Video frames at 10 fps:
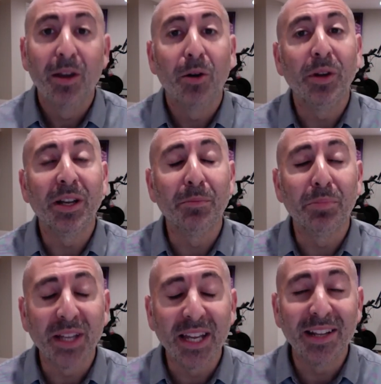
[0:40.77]
We
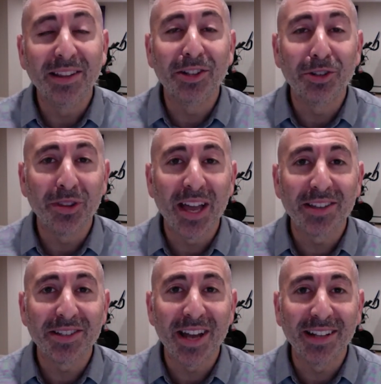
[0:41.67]
completed the
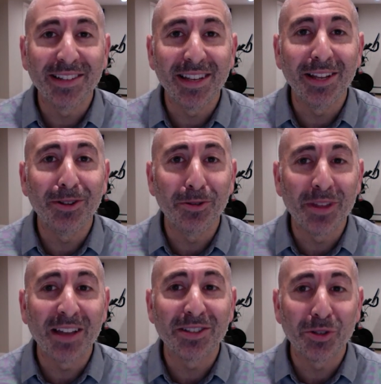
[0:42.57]

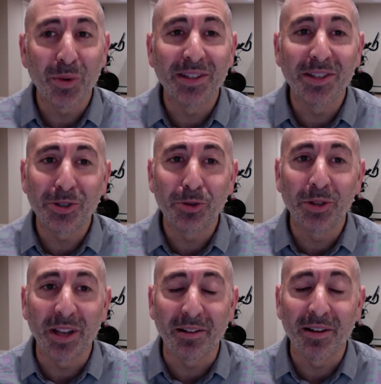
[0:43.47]
2019-2020 school
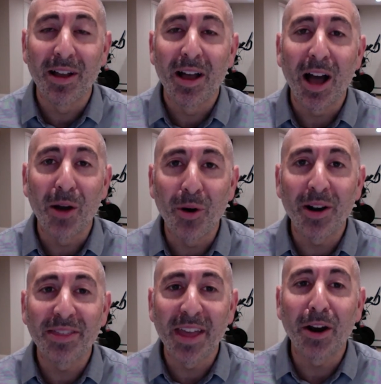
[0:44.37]
year. I want
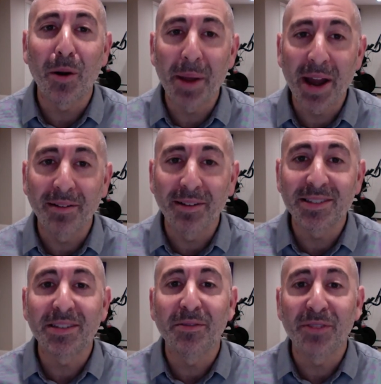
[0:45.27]
to thank our
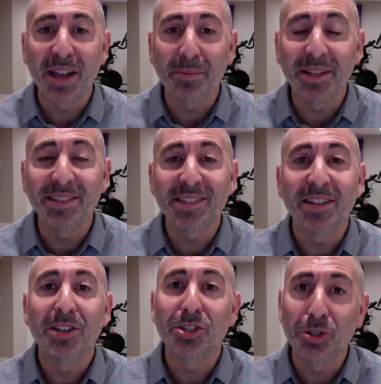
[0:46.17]
parents,
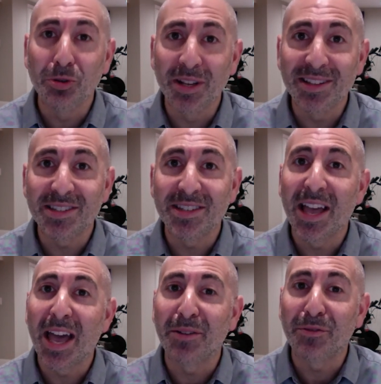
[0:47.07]
families, students,
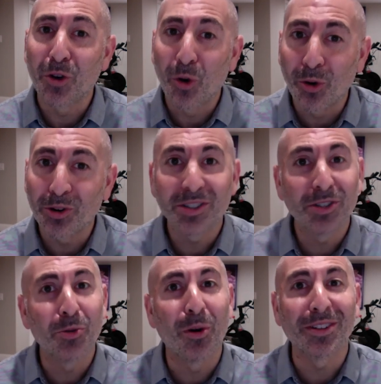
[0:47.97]
and of course
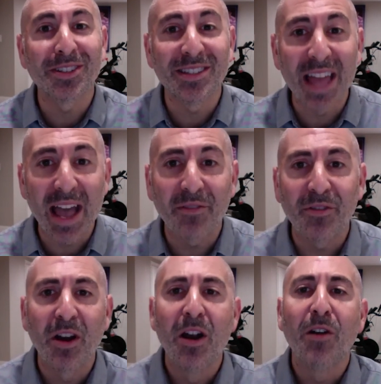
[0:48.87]
to our staff
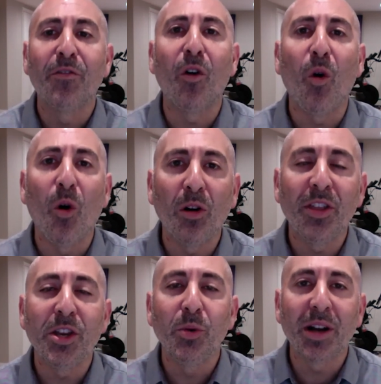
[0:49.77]
for all
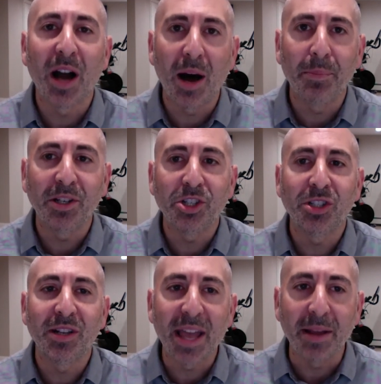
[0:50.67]
that you
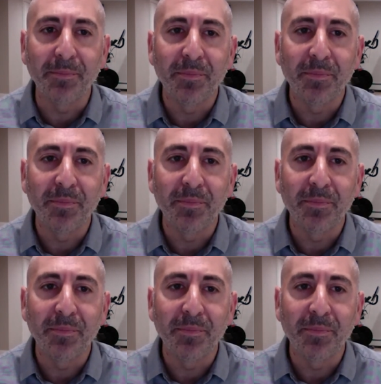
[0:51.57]
accomplished to date.